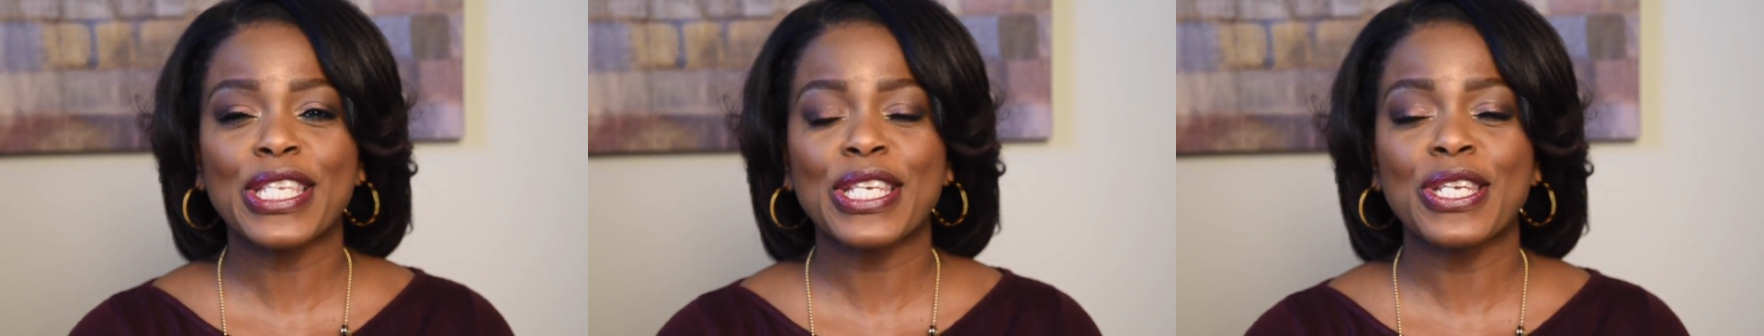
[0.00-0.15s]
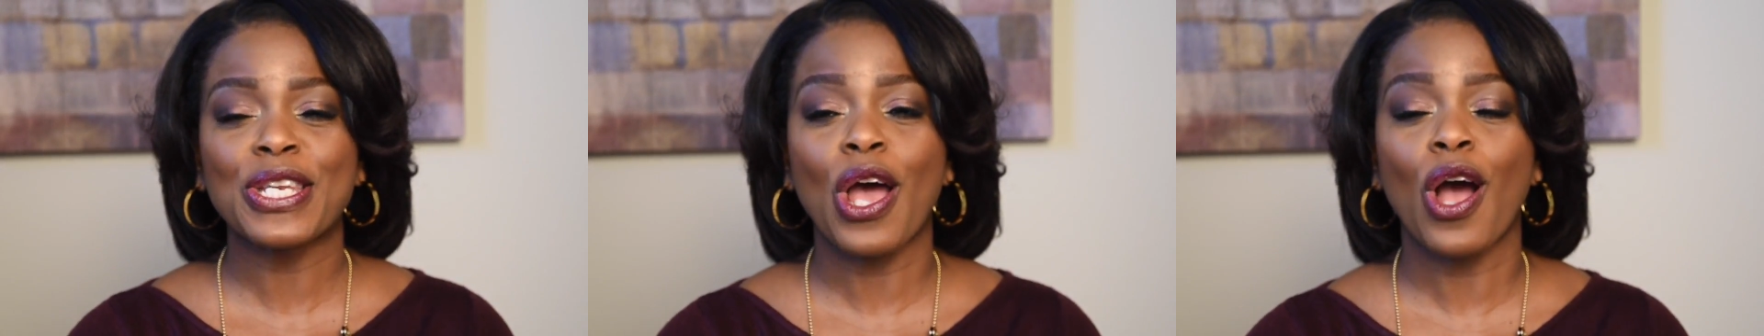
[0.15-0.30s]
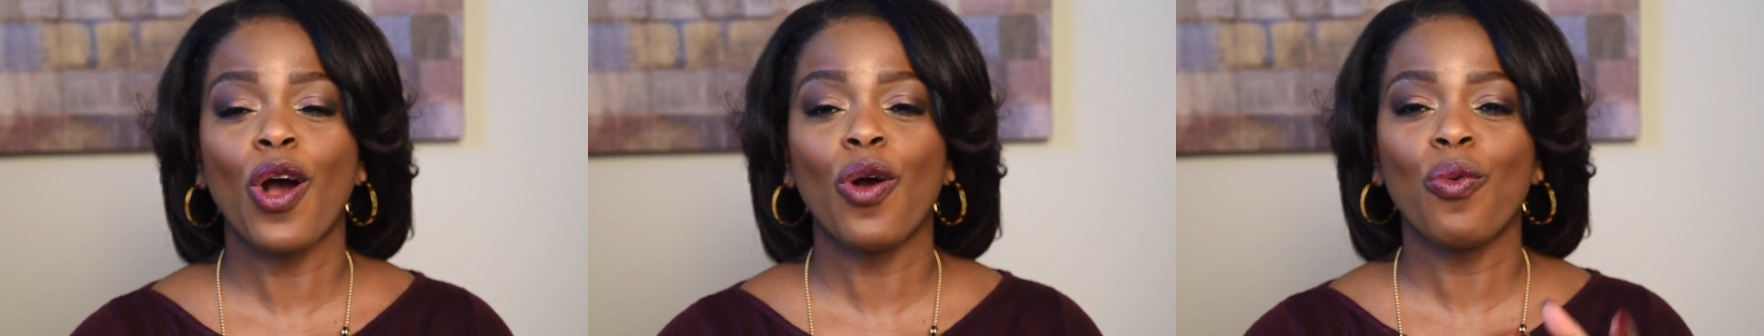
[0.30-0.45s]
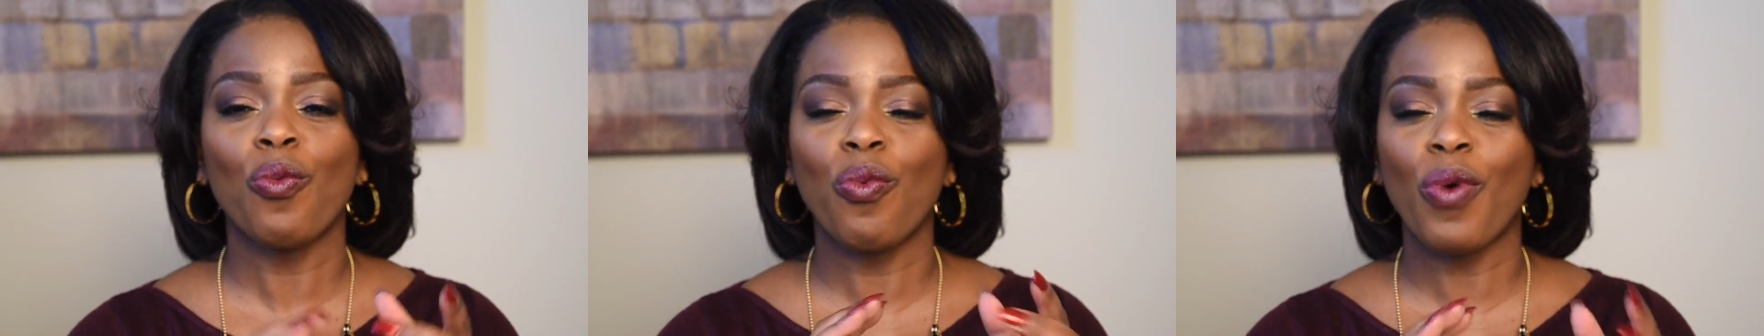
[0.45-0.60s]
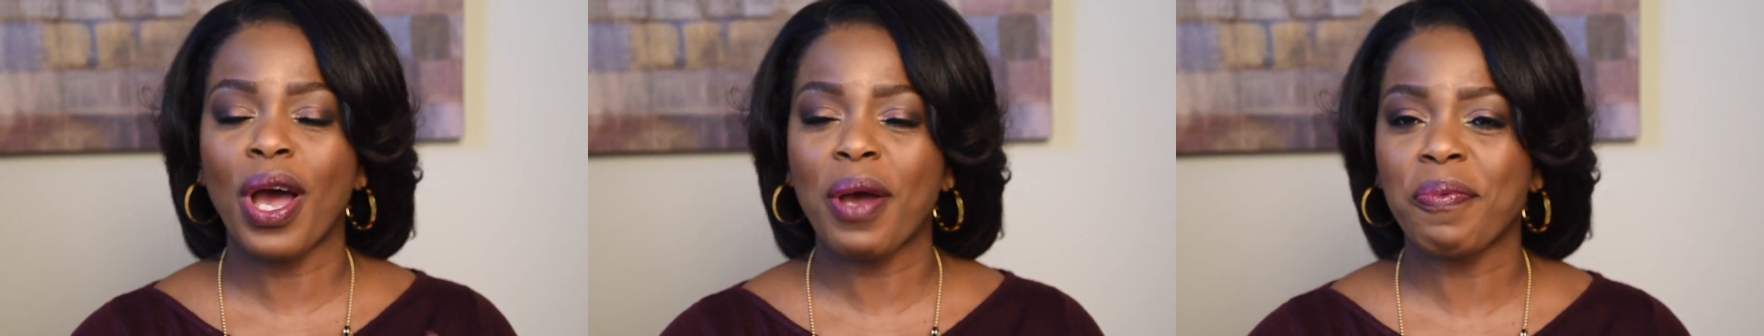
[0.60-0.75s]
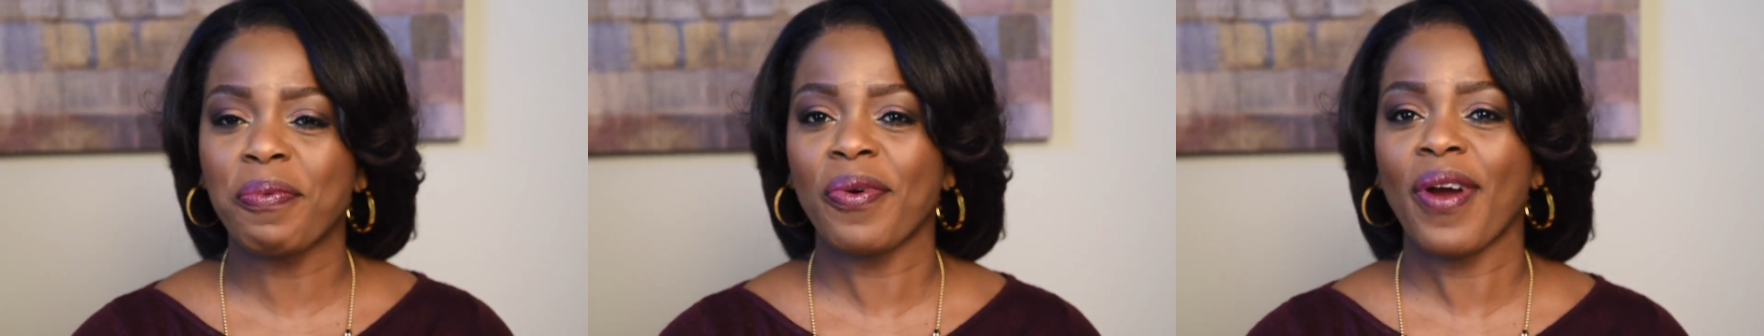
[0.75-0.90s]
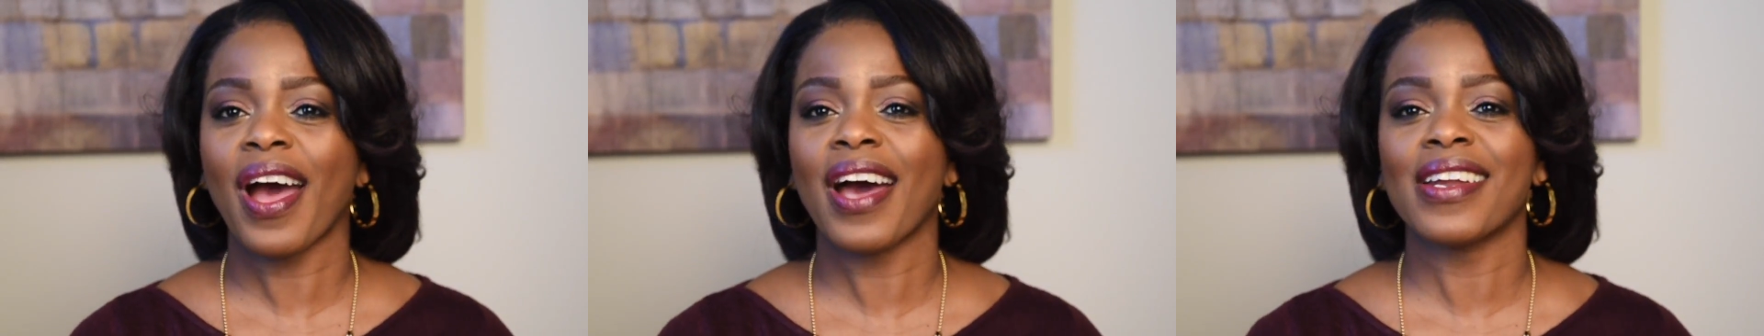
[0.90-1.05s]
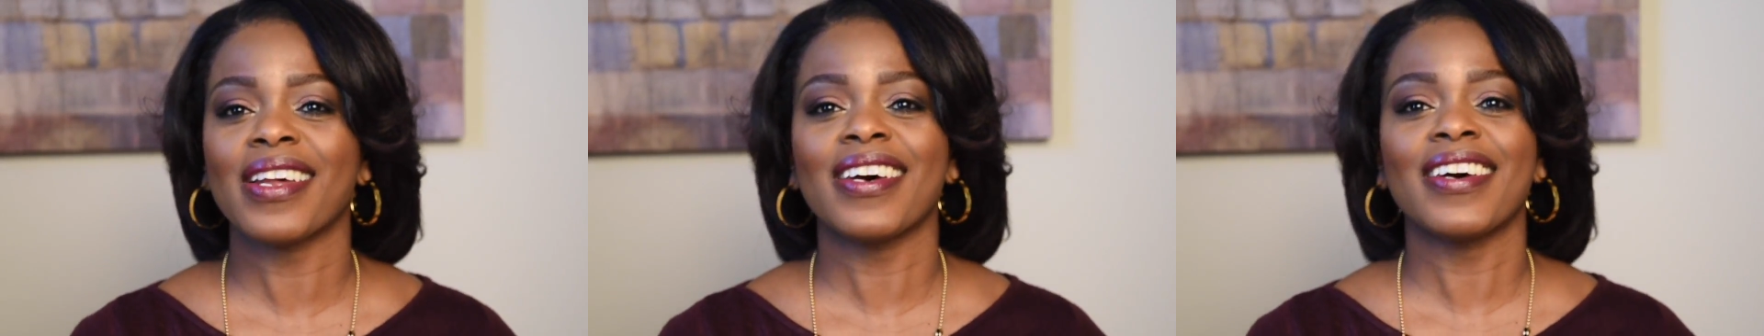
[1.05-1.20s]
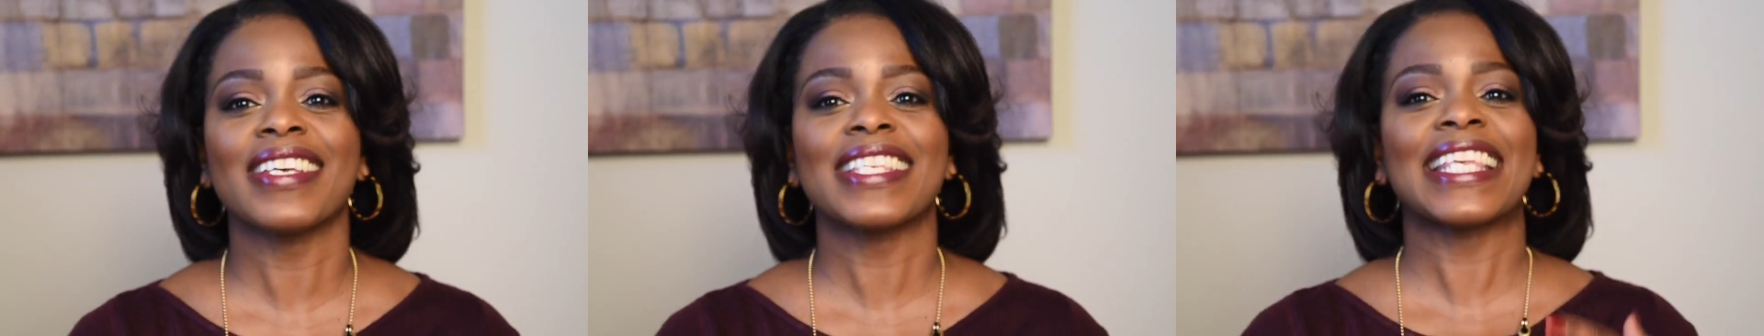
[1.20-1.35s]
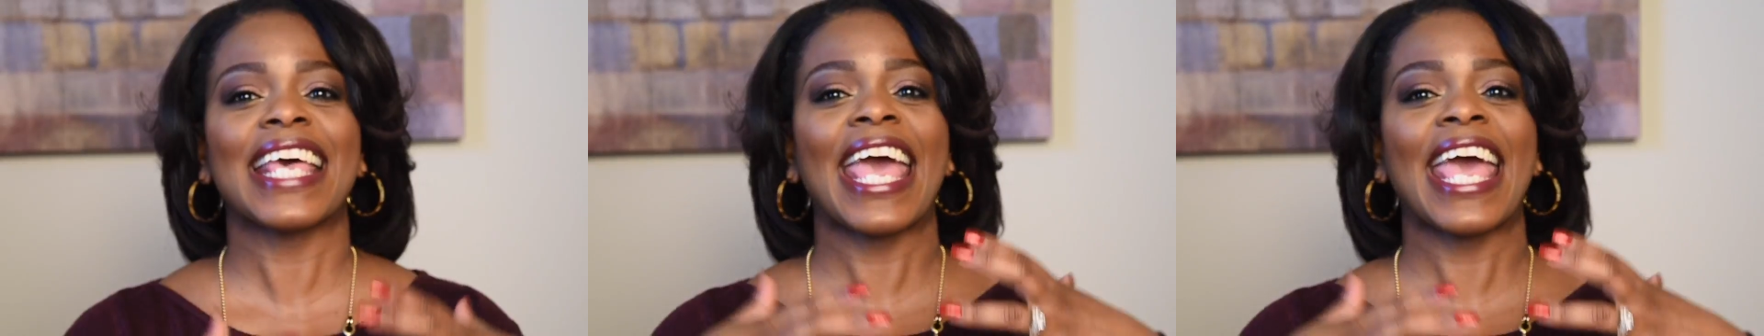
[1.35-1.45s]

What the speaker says: to know what products